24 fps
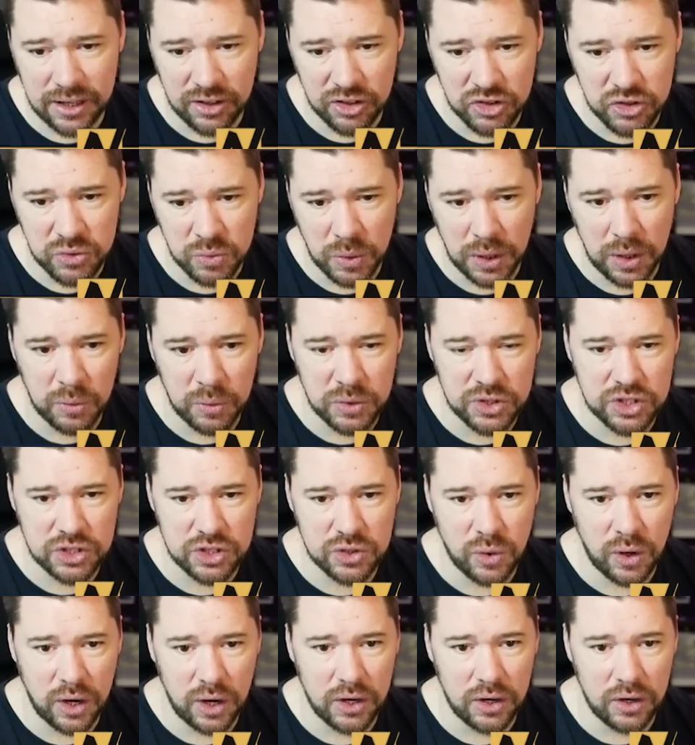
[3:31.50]
as well, which is
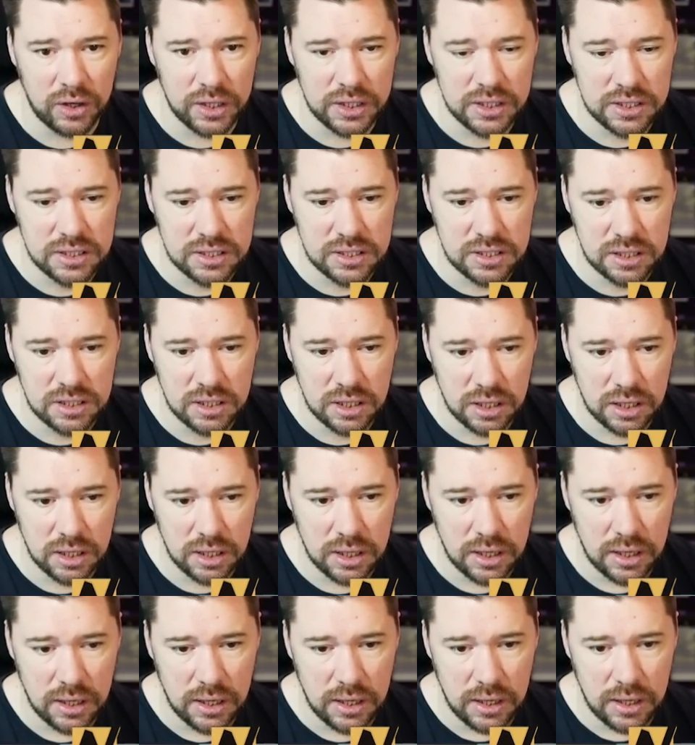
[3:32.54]
quite nice.
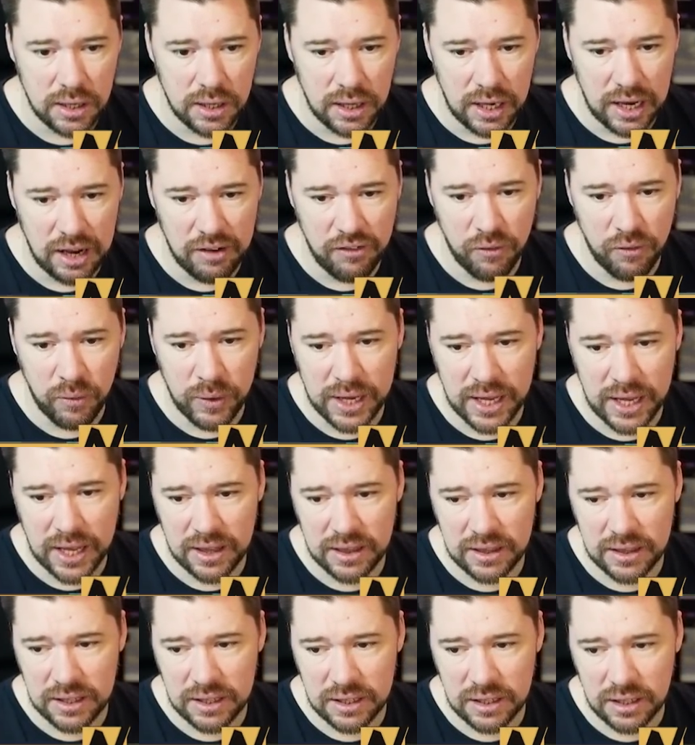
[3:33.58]
If we get
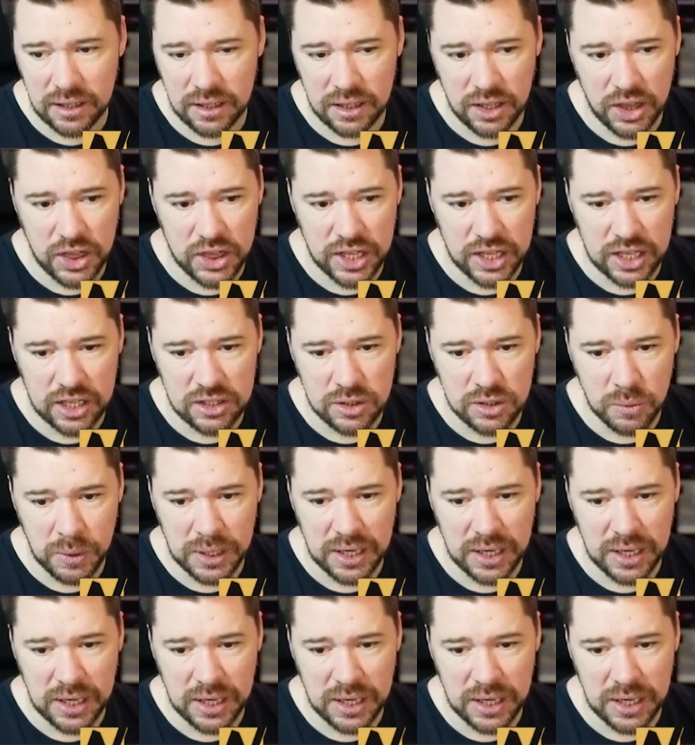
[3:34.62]
the things that we